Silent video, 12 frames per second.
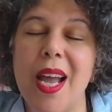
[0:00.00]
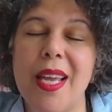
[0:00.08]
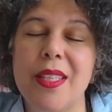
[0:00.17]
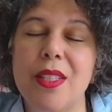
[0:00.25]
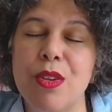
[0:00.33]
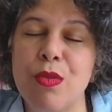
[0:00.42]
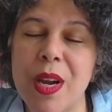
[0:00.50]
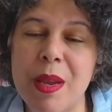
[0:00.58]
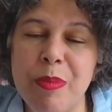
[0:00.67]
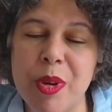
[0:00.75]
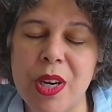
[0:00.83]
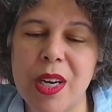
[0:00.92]
it's a
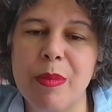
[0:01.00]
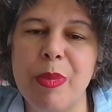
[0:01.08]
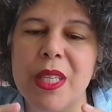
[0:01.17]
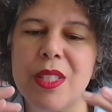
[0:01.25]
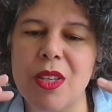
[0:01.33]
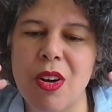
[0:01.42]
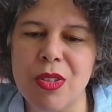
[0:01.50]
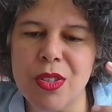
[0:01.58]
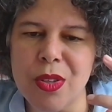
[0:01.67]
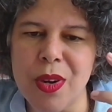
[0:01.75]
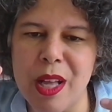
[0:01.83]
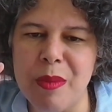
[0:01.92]
great book, but it's
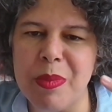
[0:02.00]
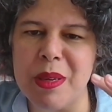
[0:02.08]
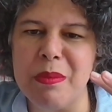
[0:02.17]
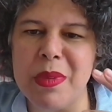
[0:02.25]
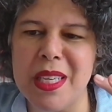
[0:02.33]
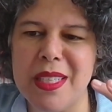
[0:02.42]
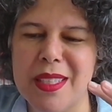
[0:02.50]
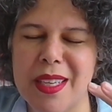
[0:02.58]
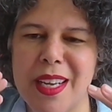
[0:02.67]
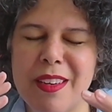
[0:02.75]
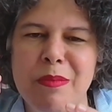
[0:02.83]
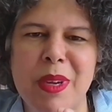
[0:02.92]
also helping me to
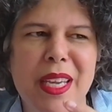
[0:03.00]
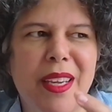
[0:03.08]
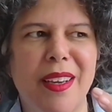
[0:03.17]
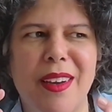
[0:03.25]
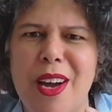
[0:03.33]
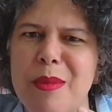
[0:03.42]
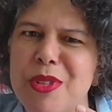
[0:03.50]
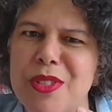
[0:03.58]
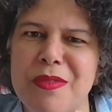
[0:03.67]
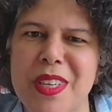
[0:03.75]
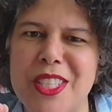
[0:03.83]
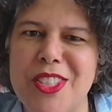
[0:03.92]
kind of make
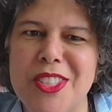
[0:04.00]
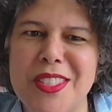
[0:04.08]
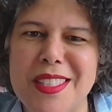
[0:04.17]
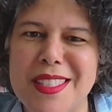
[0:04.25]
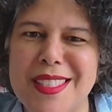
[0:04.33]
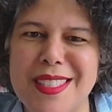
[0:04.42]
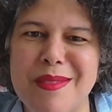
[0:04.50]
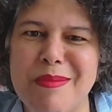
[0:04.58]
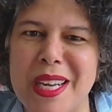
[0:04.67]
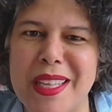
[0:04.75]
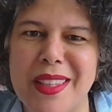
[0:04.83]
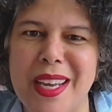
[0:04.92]
observations in
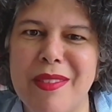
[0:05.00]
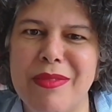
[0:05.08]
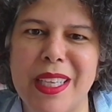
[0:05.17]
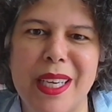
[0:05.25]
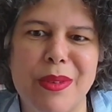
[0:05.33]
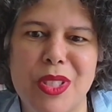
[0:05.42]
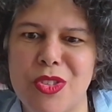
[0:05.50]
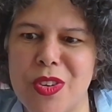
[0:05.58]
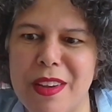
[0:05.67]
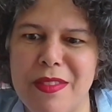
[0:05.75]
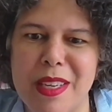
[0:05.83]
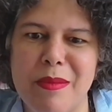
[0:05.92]
my life. Like I was
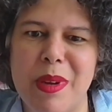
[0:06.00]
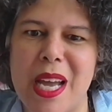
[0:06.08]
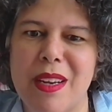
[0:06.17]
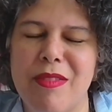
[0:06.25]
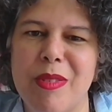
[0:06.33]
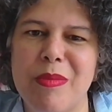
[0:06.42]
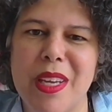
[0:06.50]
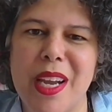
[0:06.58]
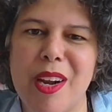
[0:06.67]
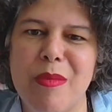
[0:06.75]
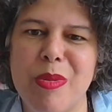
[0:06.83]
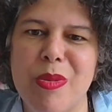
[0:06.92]
driving back from the
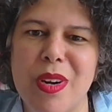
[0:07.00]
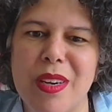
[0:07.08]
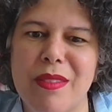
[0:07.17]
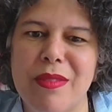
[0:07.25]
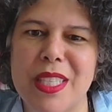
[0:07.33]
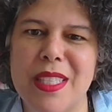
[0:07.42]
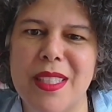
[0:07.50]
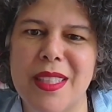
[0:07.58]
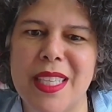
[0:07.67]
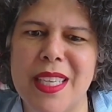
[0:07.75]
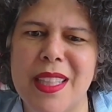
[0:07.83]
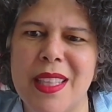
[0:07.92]
airport
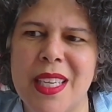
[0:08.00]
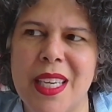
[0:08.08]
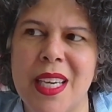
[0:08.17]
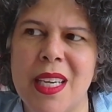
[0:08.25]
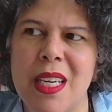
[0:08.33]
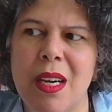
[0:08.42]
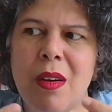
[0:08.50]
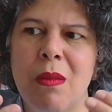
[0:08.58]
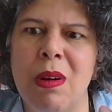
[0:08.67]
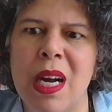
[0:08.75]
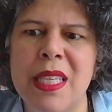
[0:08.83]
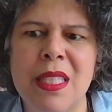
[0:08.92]
recently and thinking,
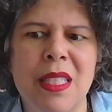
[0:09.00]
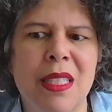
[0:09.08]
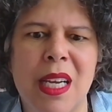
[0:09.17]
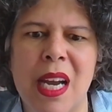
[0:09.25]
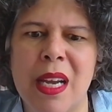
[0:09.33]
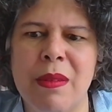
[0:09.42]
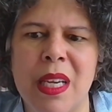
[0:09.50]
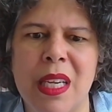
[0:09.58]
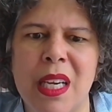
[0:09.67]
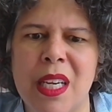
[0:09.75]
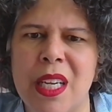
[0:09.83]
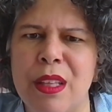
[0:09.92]
why is this highway
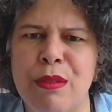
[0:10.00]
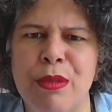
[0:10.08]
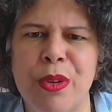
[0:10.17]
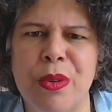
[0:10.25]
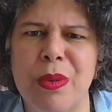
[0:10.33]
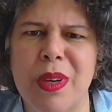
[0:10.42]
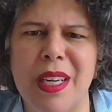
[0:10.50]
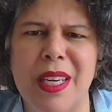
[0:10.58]
cutting through a